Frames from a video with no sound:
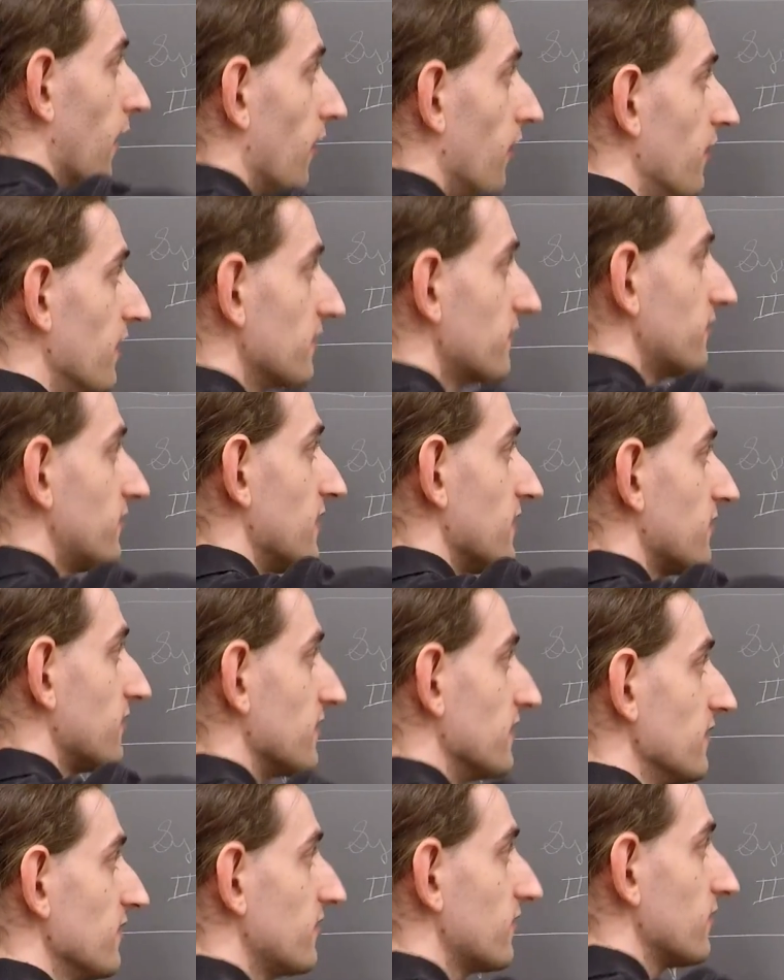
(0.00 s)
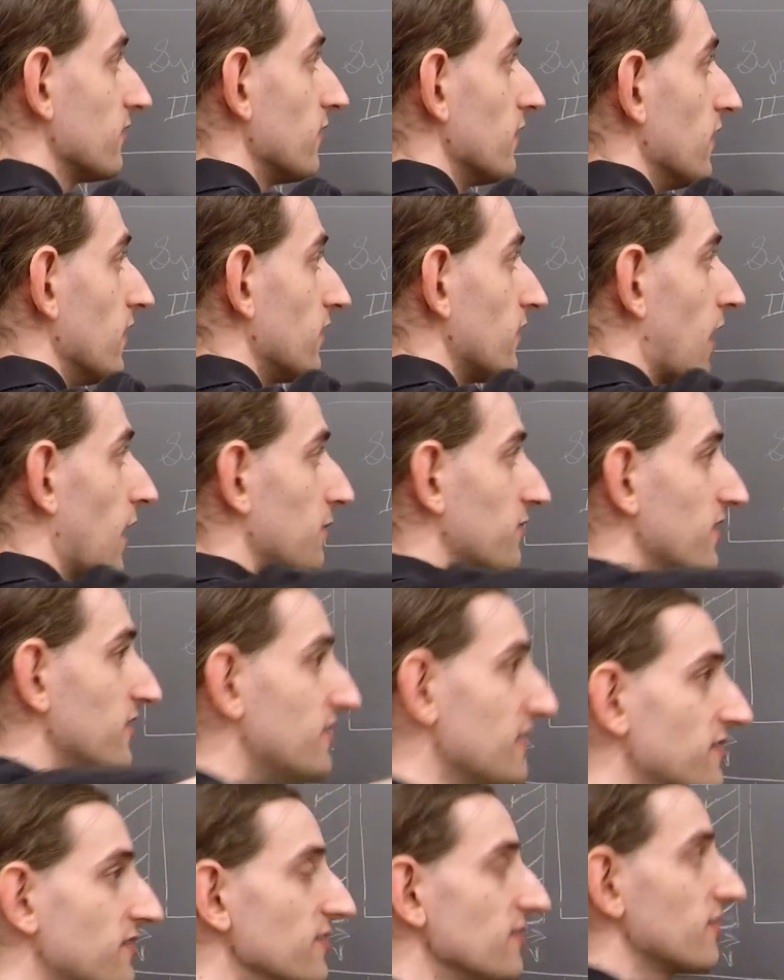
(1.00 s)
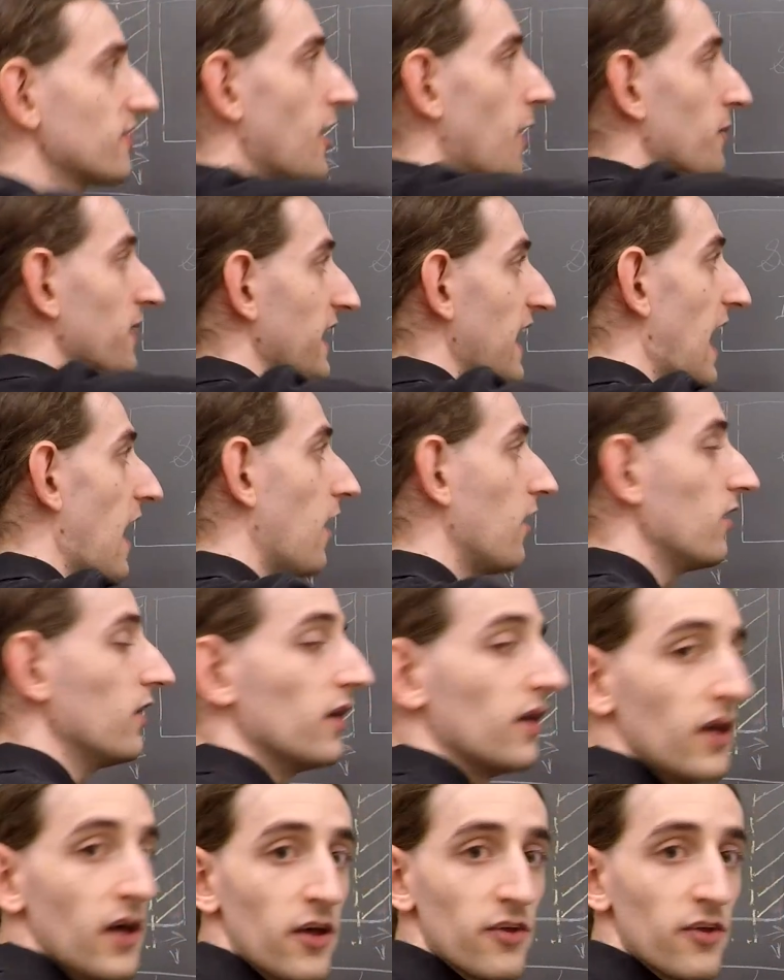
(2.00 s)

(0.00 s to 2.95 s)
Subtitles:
this distance times the distance coming out.